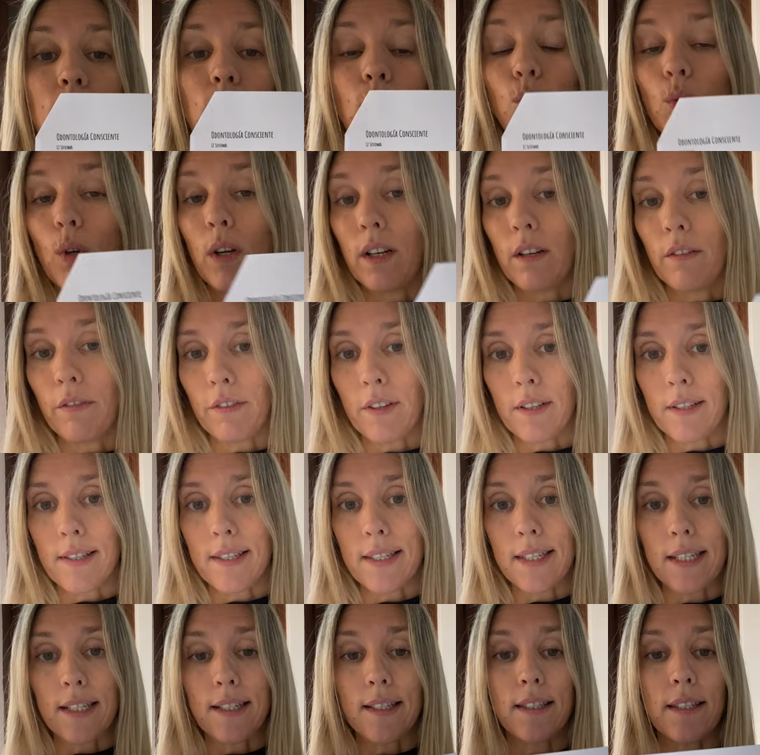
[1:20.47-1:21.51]
12
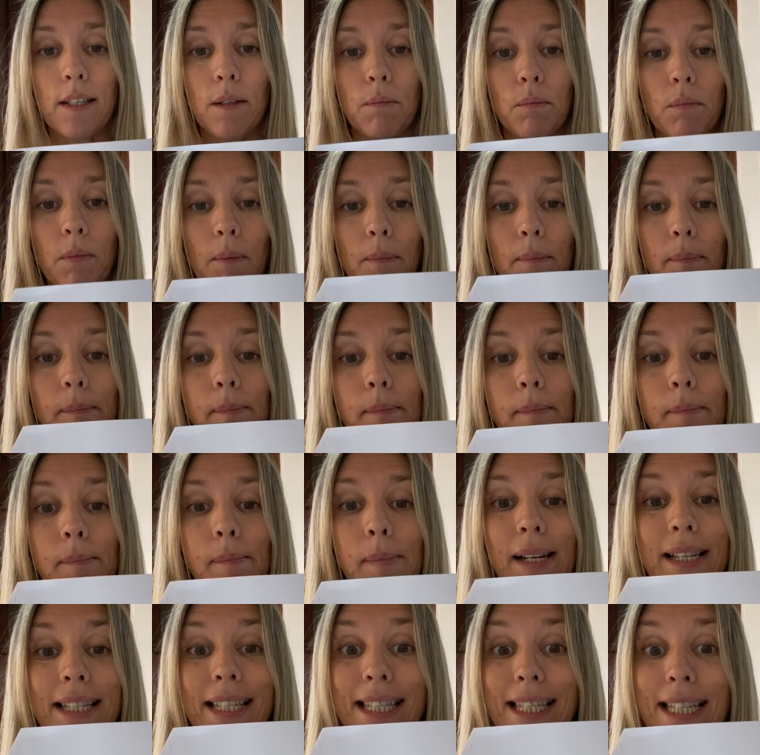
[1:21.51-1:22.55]
system
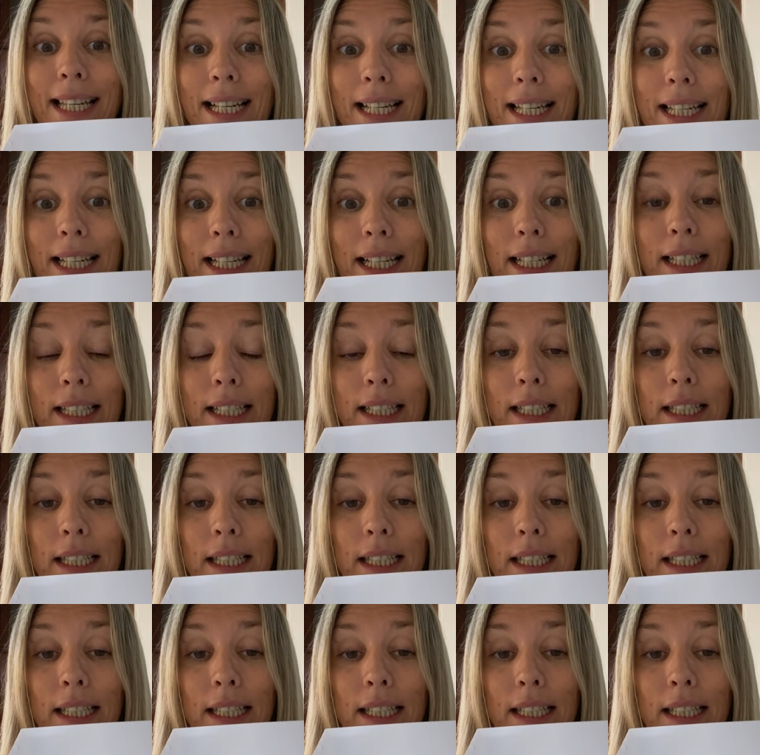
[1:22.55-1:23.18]
mandala,